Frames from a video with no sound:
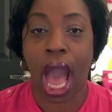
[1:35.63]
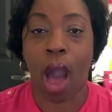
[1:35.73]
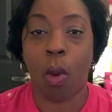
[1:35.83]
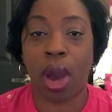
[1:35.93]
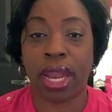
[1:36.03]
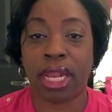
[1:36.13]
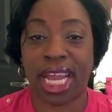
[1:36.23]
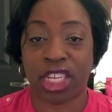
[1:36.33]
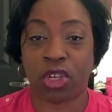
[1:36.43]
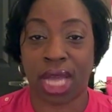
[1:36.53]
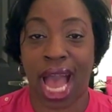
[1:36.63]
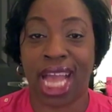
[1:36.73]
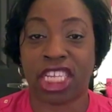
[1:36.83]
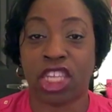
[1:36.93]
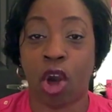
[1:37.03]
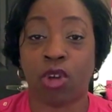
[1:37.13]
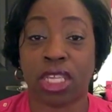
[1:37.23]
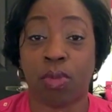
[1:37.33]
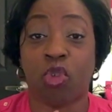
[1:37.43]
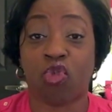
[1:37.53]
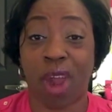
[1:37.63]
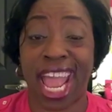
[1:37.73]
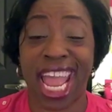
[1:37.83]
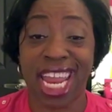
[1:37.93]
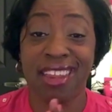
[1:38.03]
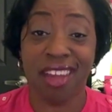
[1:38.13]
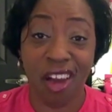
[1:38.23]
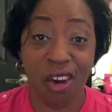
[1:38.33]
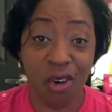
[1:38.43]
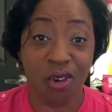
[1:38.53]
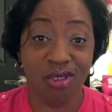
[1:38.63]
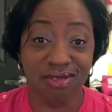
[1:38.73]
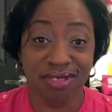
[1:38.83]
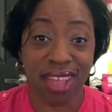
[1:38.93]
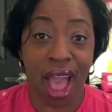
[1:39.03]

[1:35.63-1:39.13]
I want to let you guys know some great news.